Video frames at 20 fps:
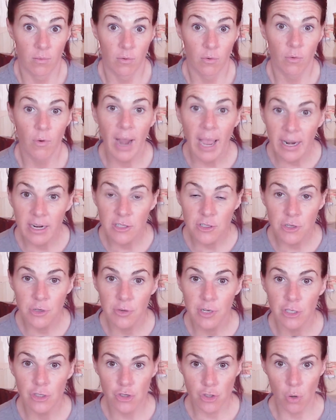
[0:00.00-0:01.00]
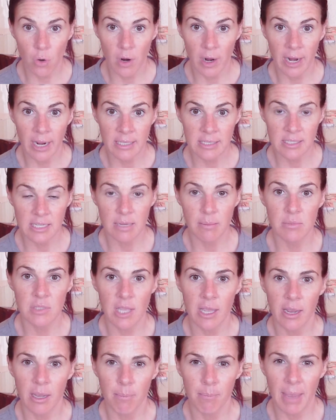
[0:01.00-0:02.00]
gratitude and joy. It seems
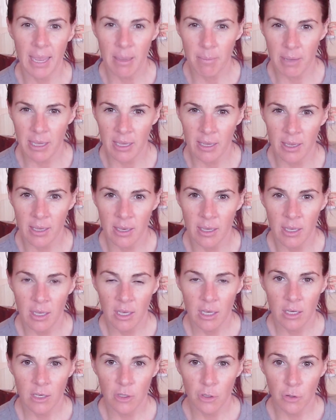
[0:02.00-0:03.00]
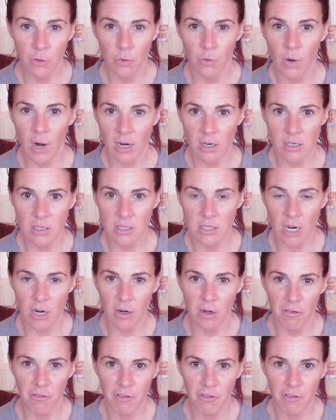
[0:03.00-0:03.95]
like maybe you are starting to